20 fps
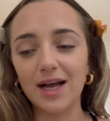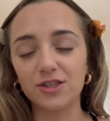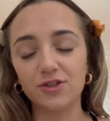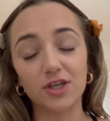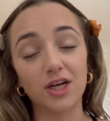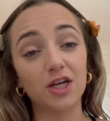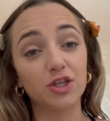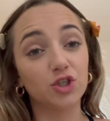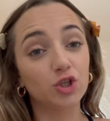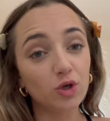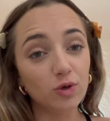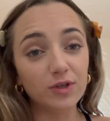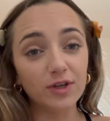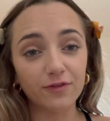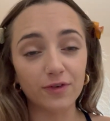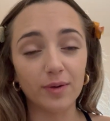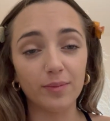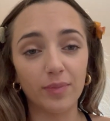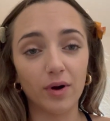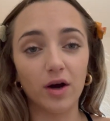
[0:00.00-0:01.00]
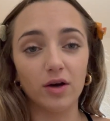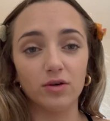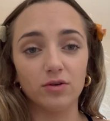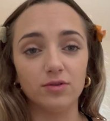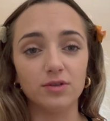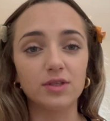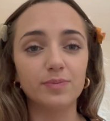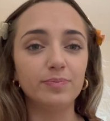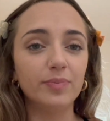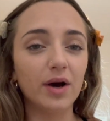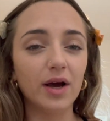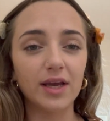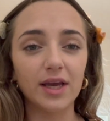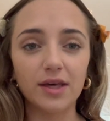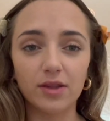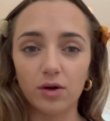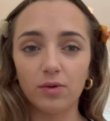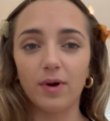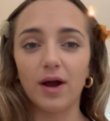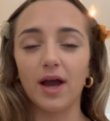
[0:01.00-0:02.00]
so I got 2 different bottles, but
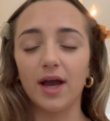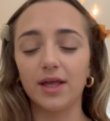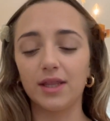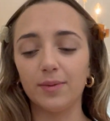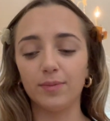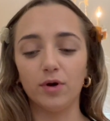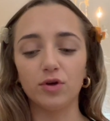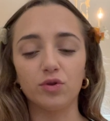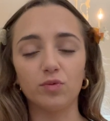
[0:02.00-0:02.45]
either way, they both